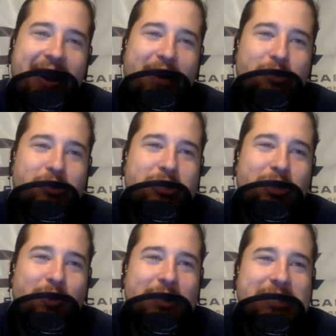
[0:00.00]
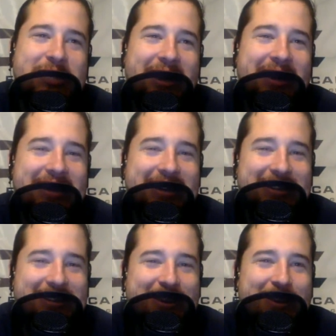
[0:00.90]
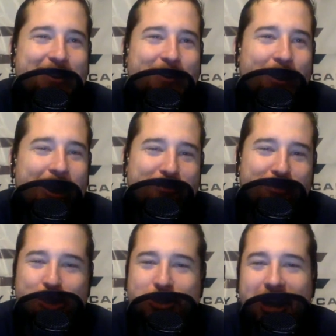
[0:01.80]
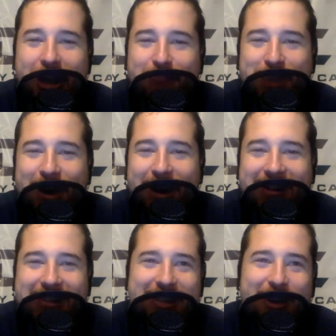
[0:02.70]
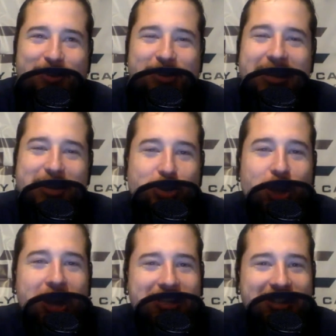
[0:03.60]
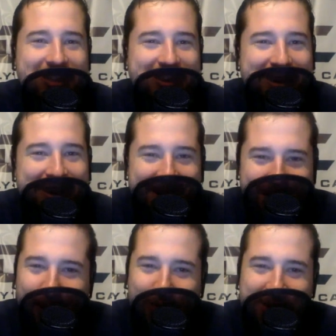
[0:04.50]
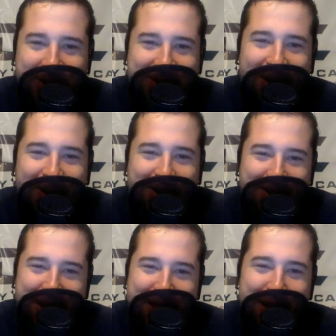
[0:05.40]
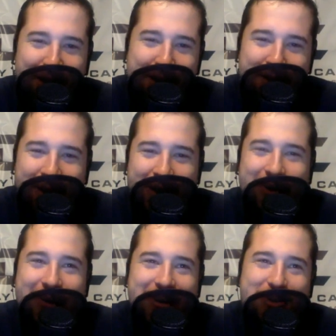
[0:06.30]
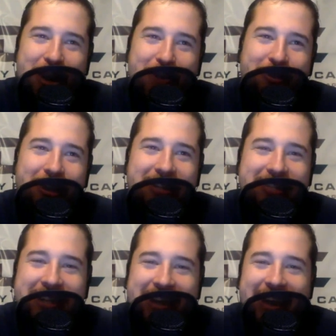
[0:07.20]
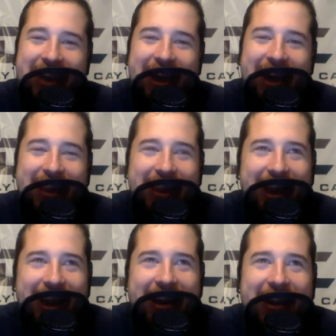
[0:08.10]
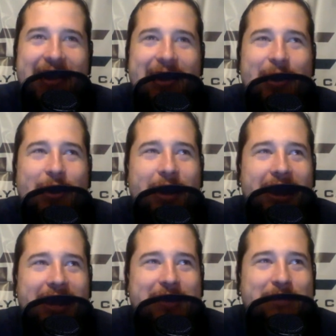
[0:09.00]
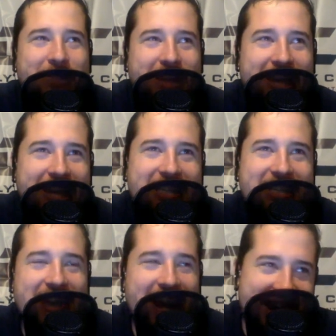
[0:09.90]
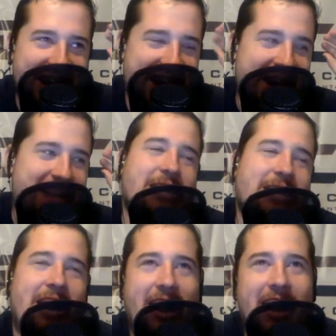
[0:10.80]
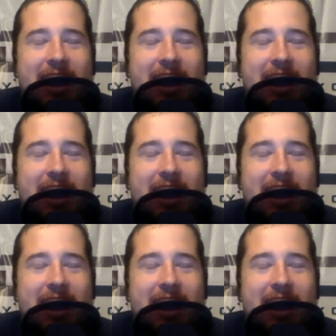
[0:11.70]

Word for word: I, I was so excited when I first hopped on, because I was like, Jason, Carlos Gonzalez only thirty-one hundred on DraftKings. And then, like, he said it as I